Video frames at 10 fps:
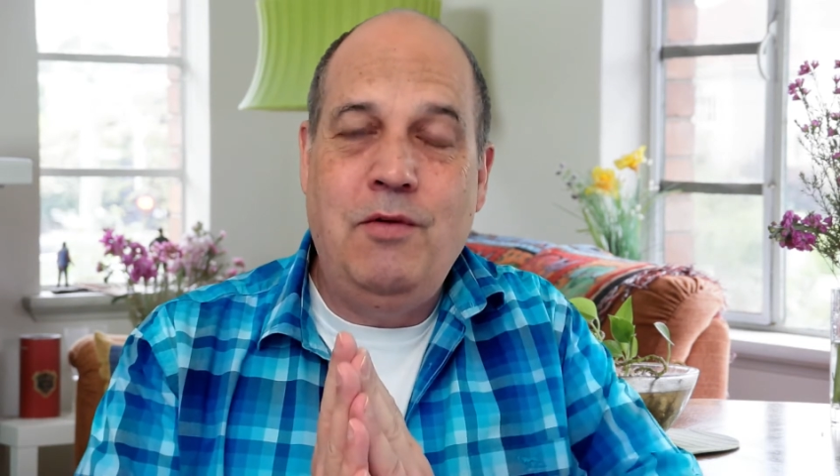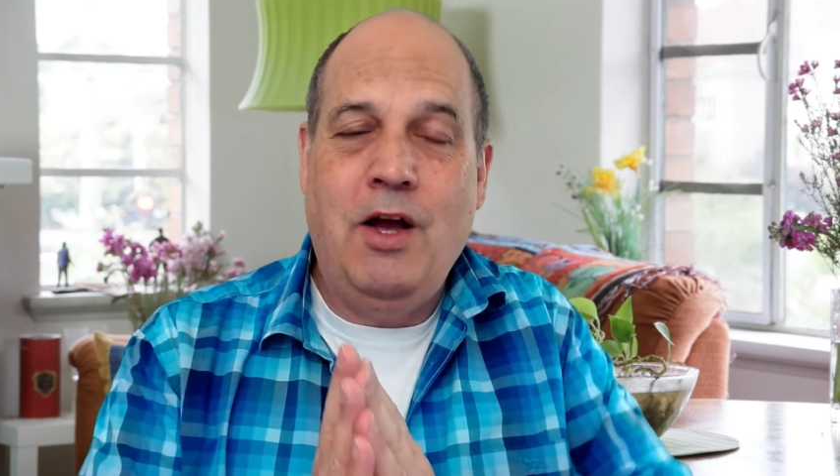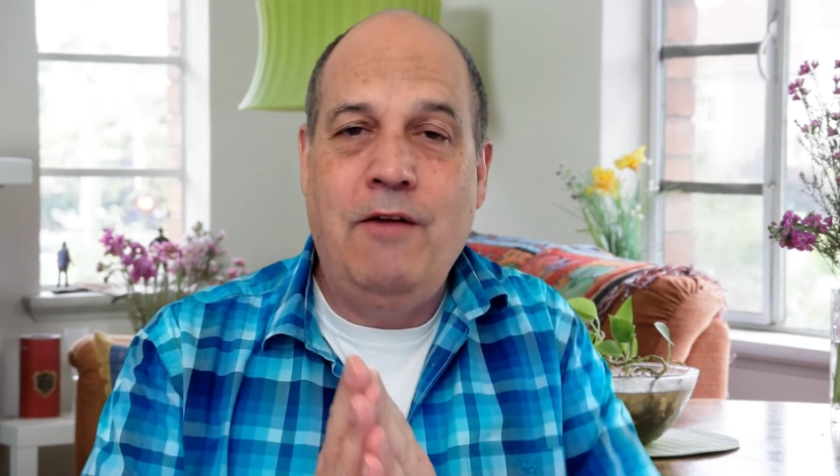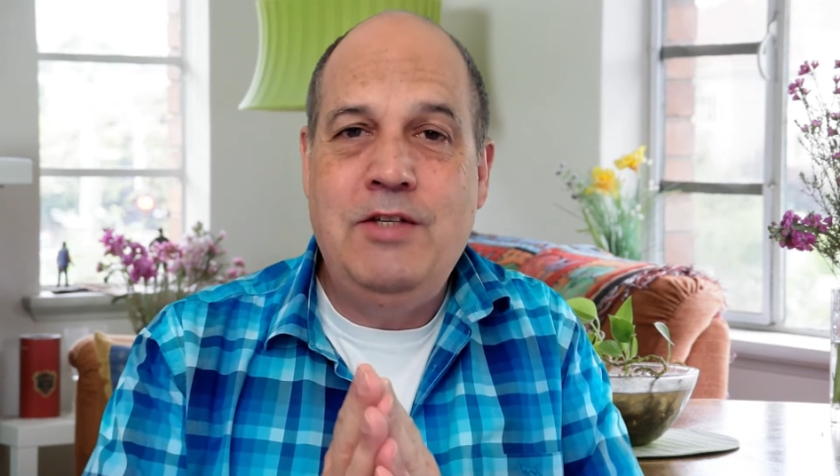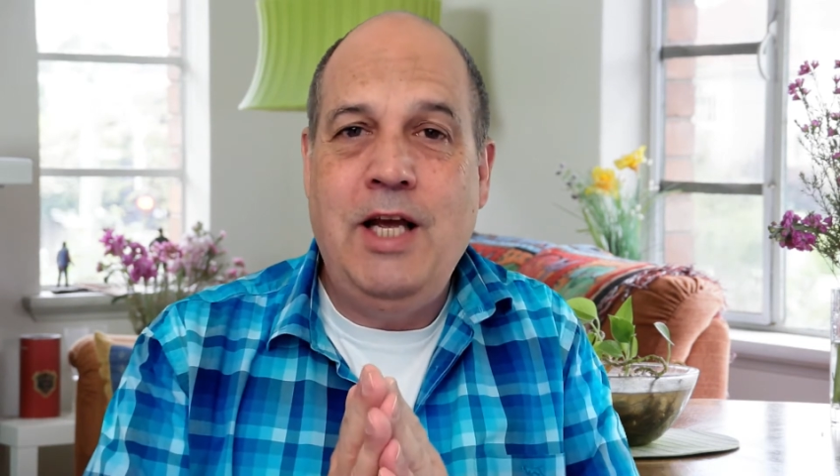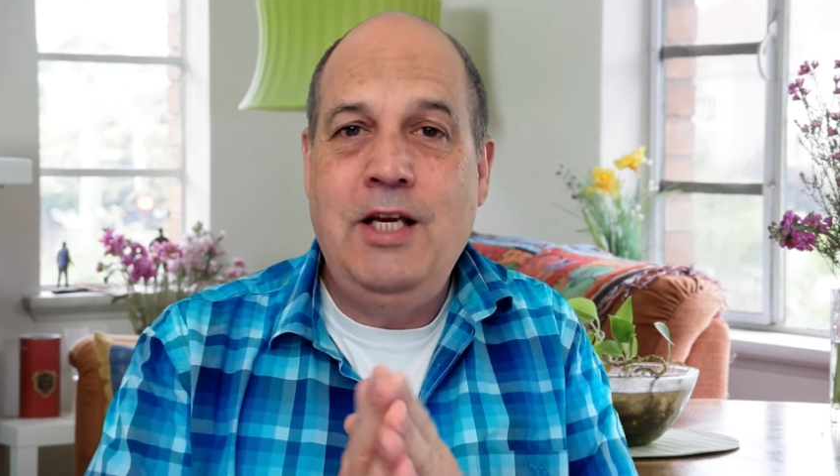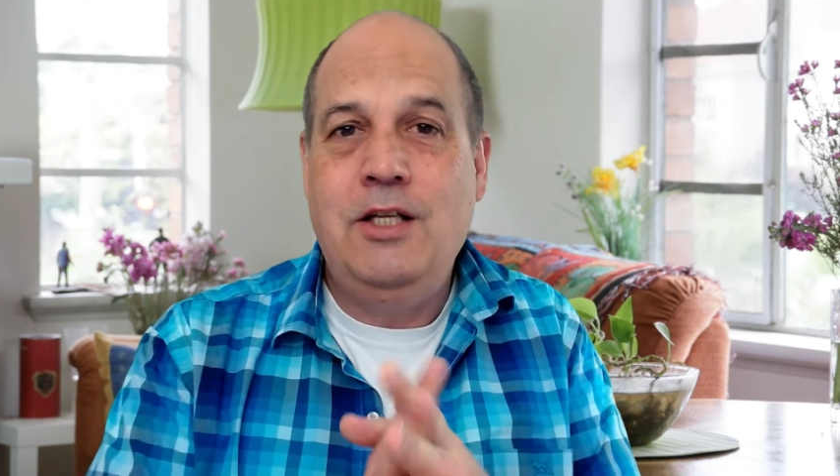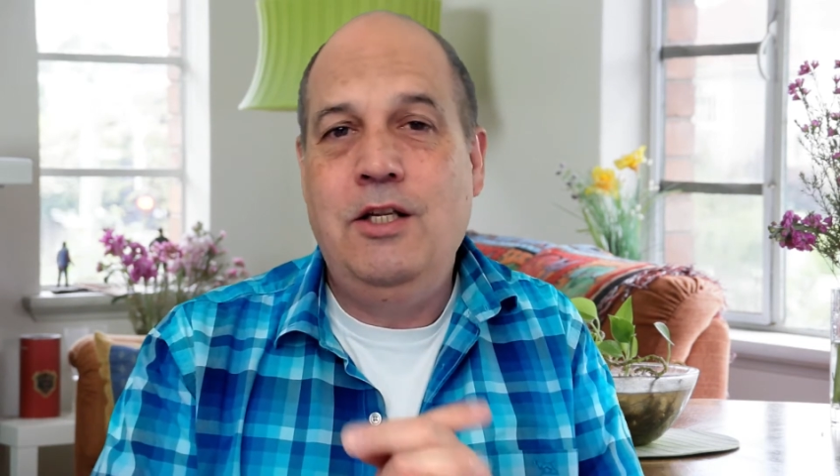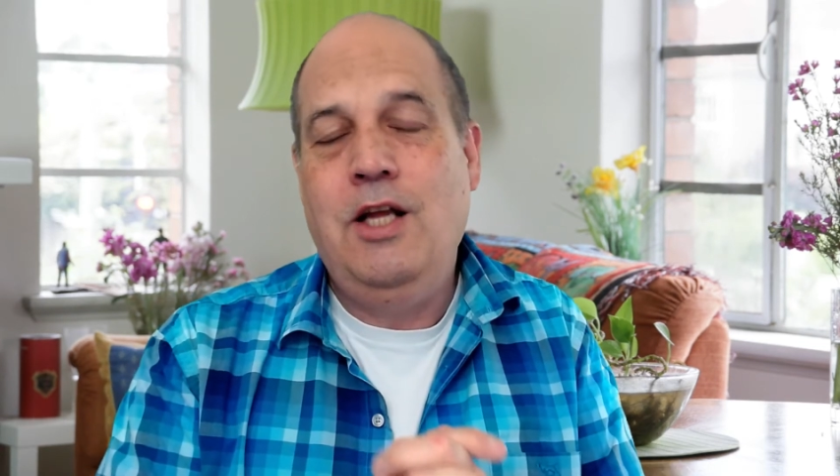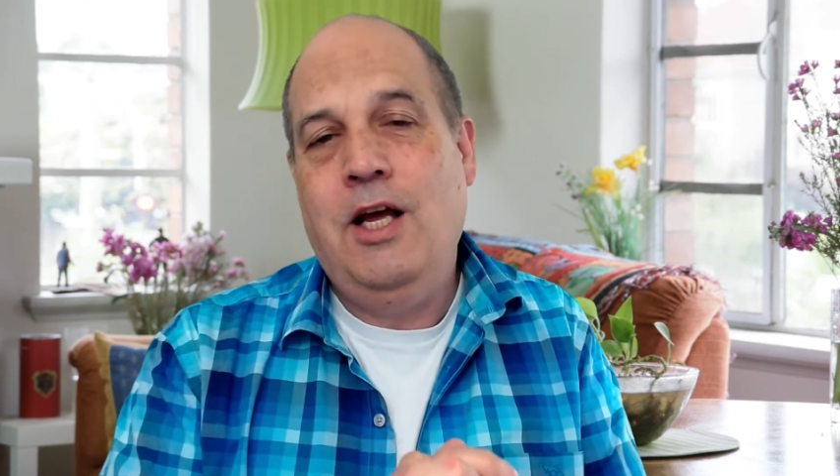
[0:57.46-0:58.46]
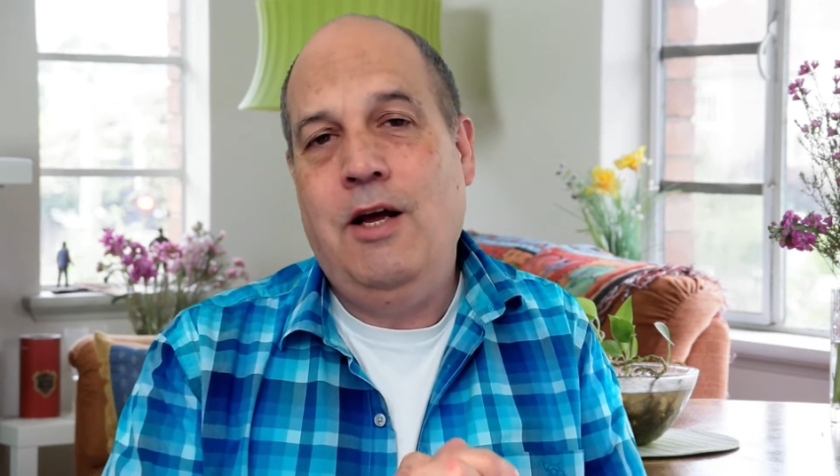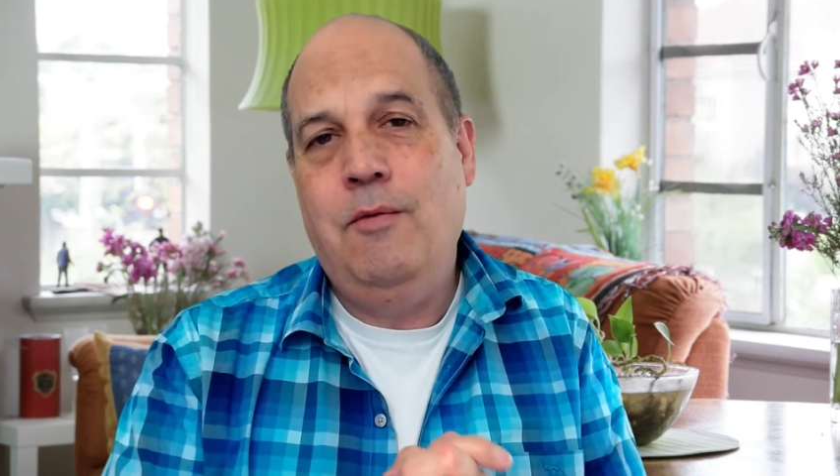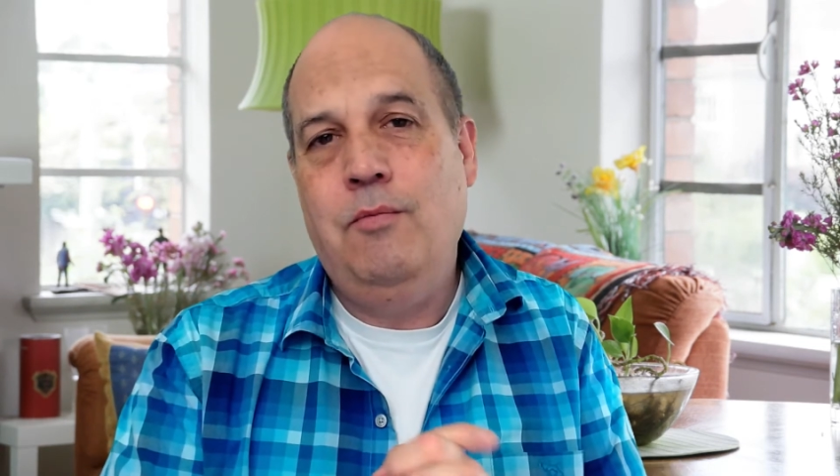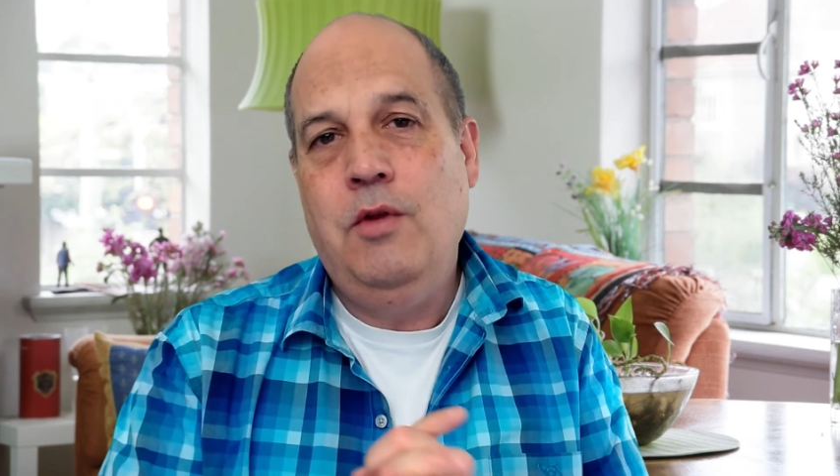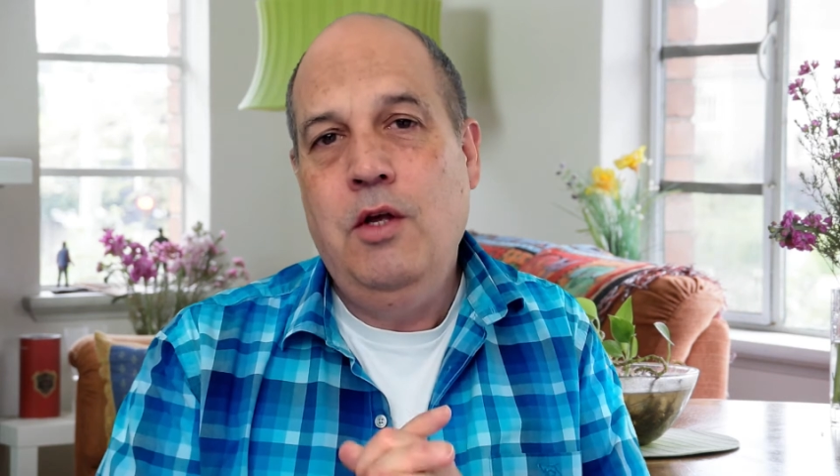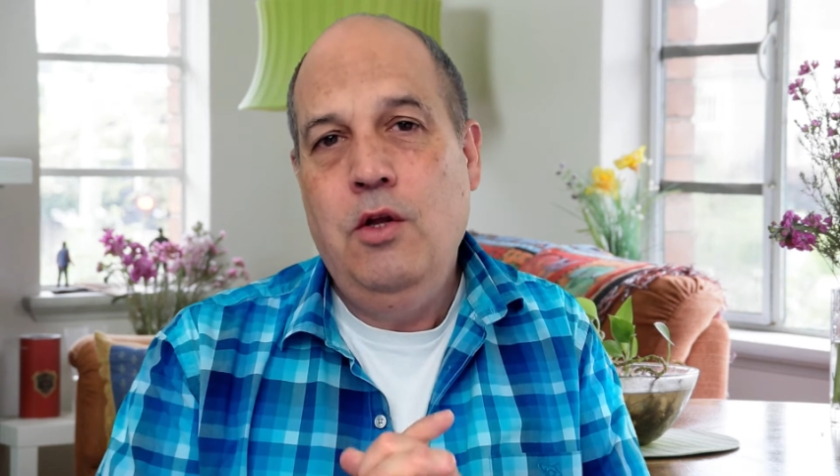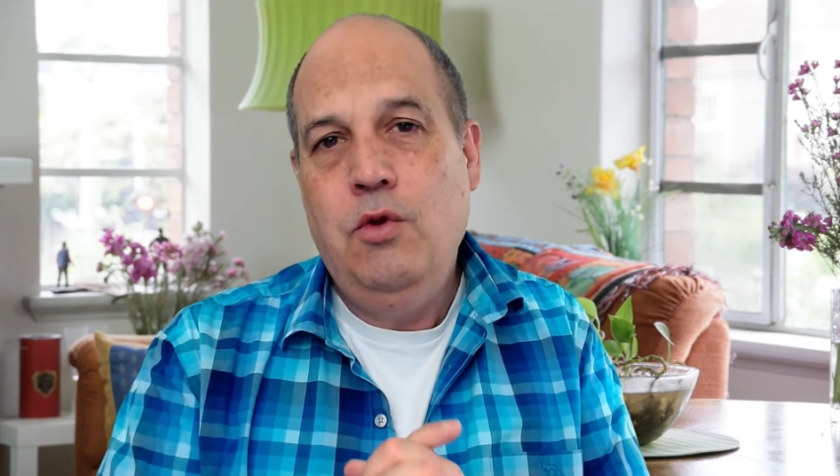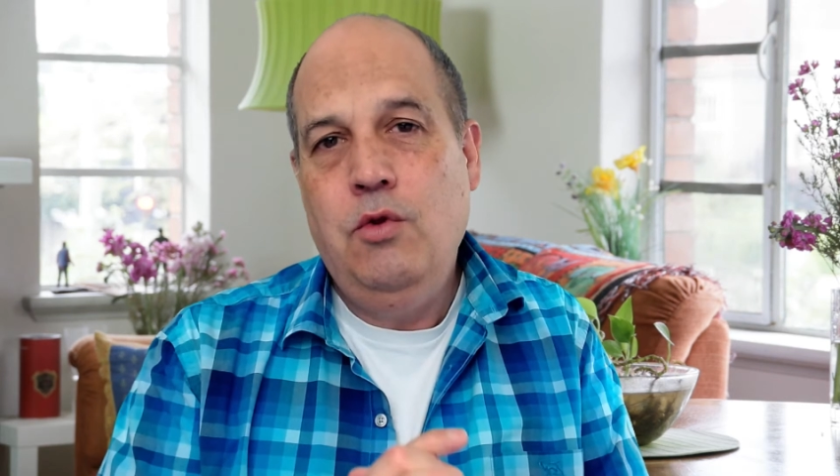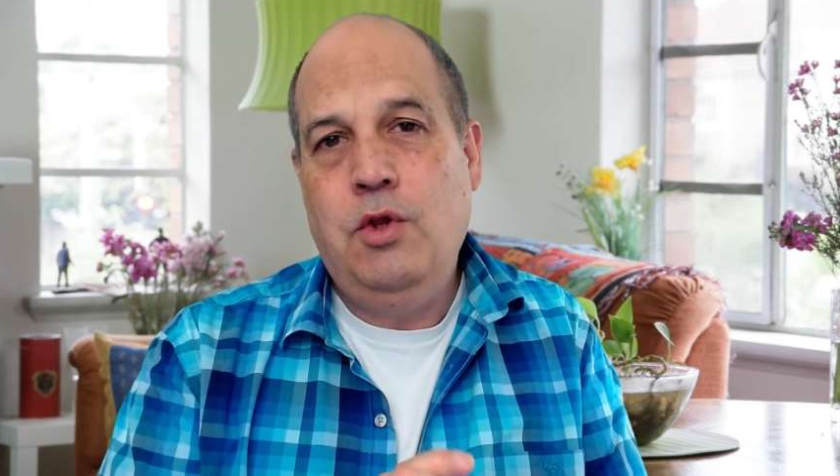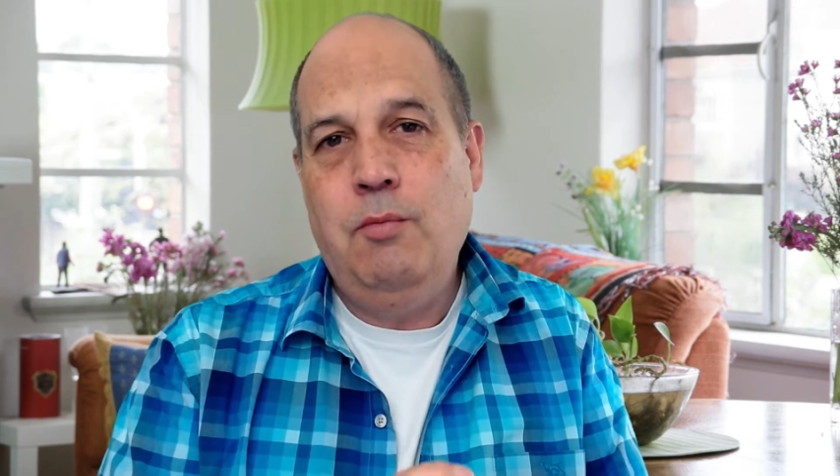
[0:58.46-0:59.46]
I've taken the